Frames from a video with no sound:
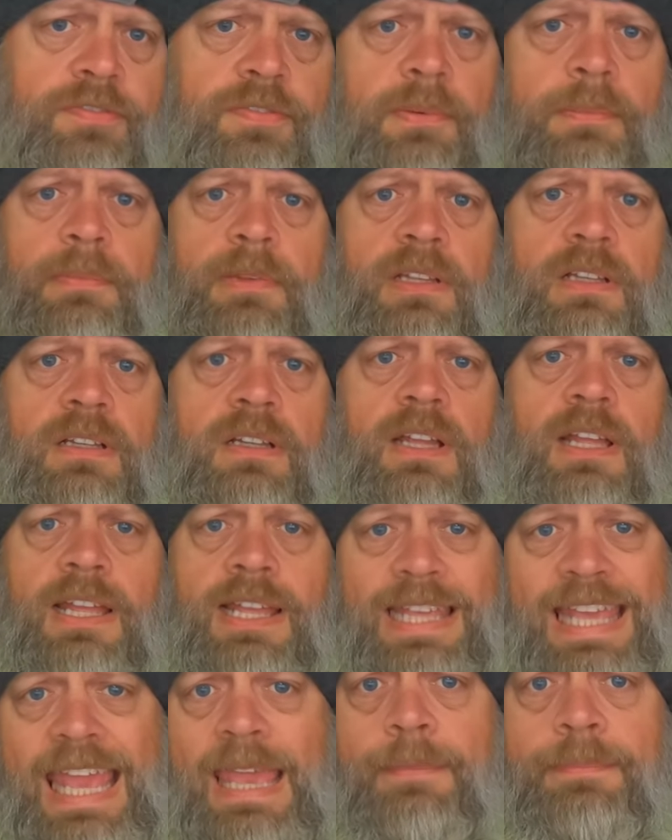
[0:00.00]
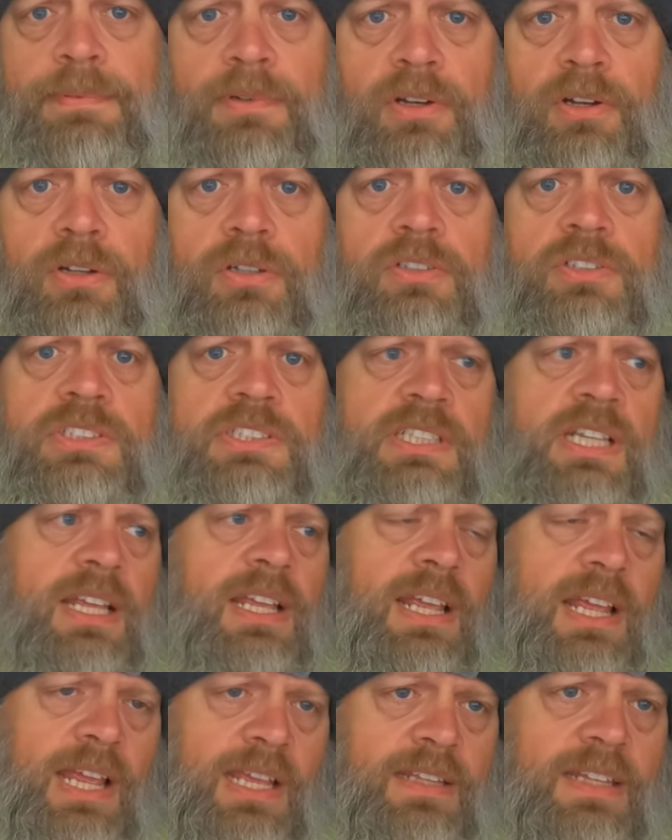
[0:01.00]
from the camp nurse,
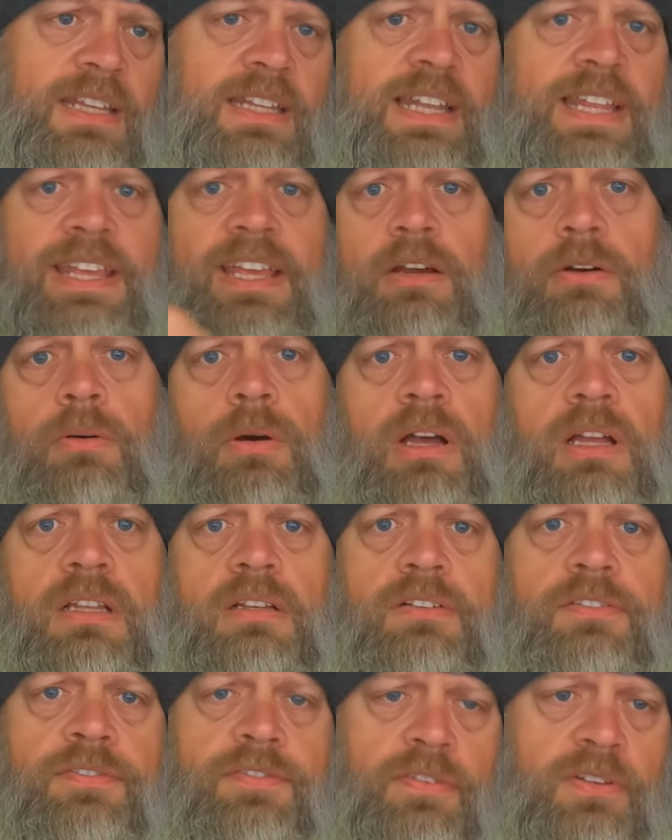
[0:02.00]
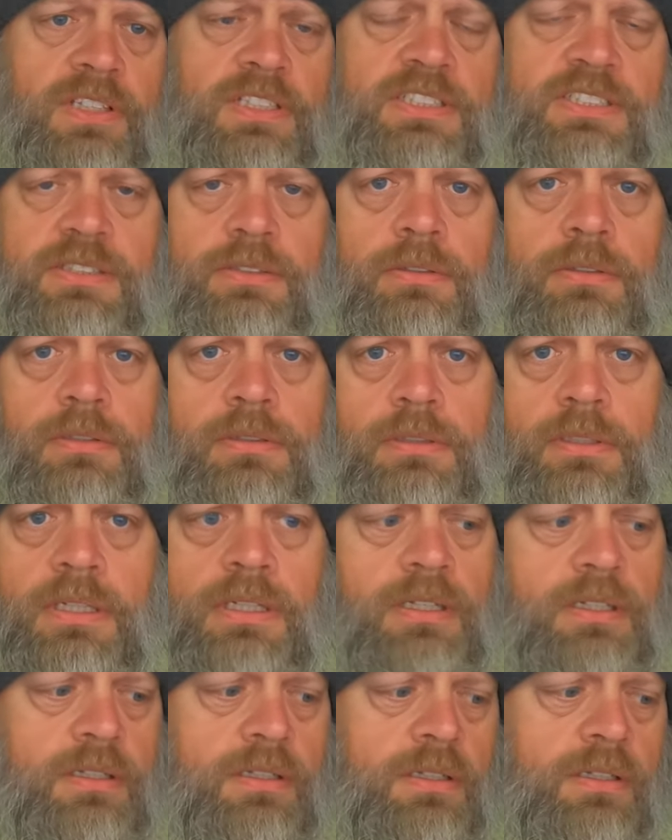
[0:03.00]
and then they go hunting for this
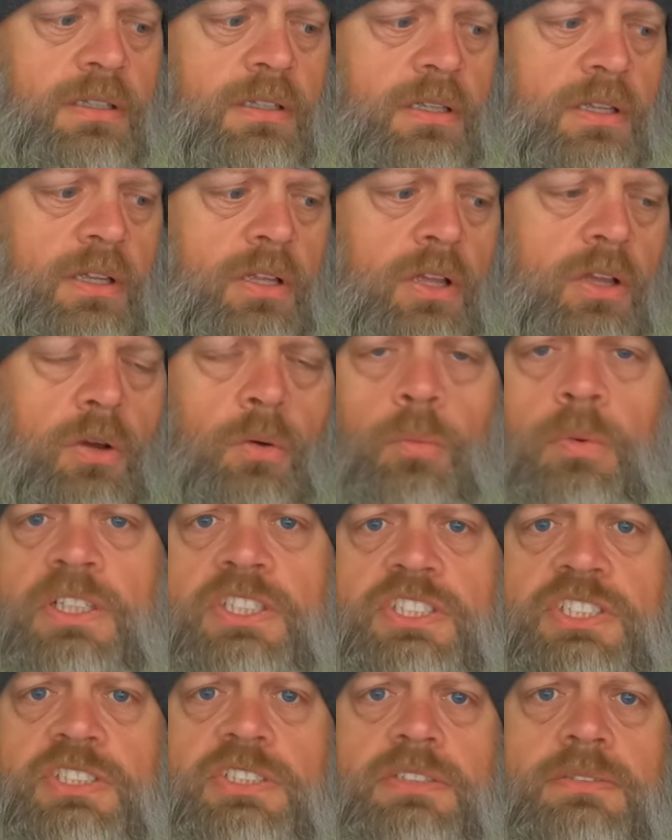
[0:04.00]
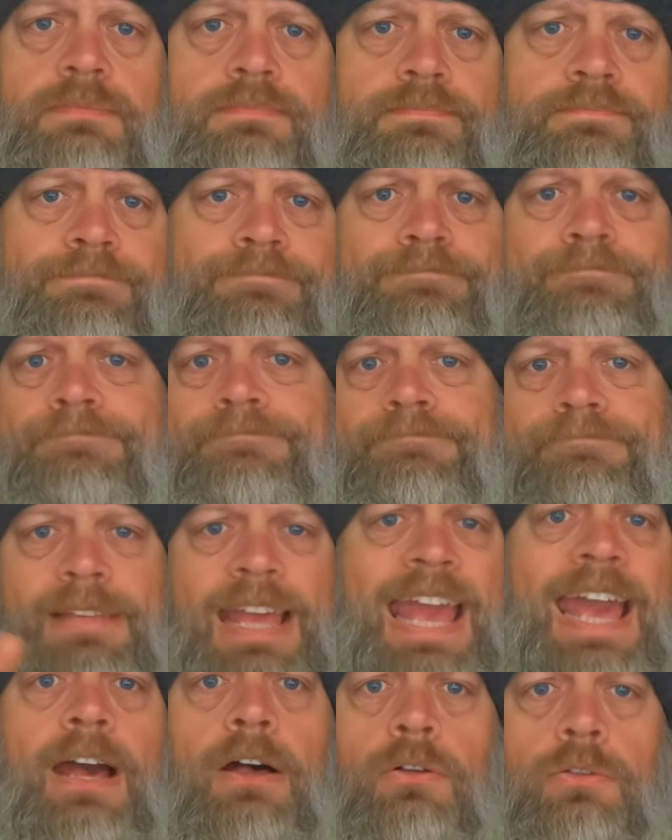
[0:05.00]
witch
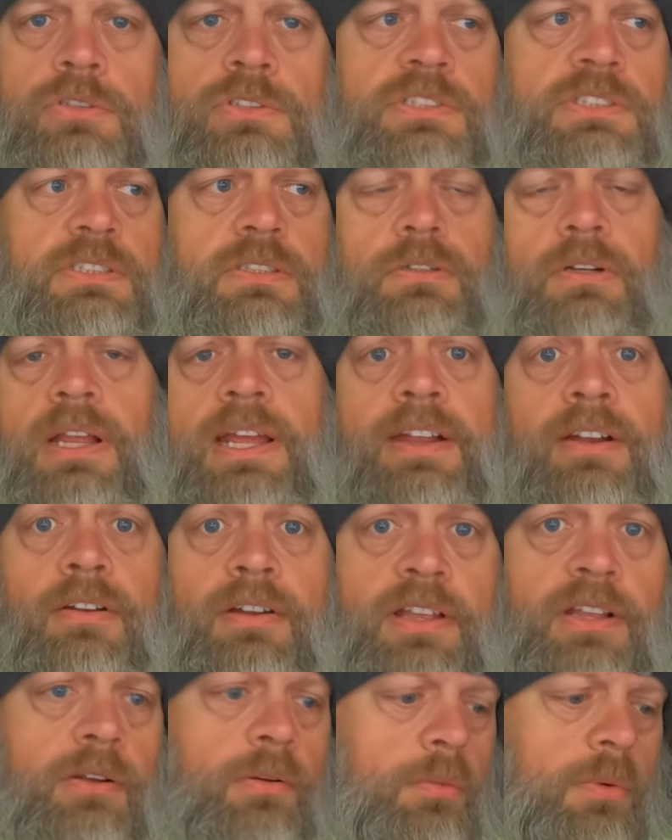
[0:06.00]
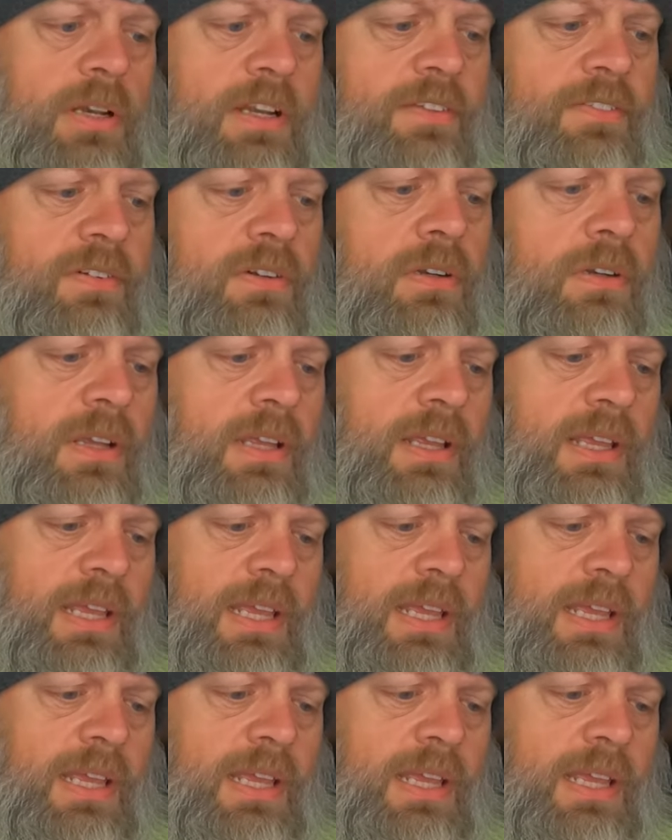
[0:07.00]
house or area or whatever.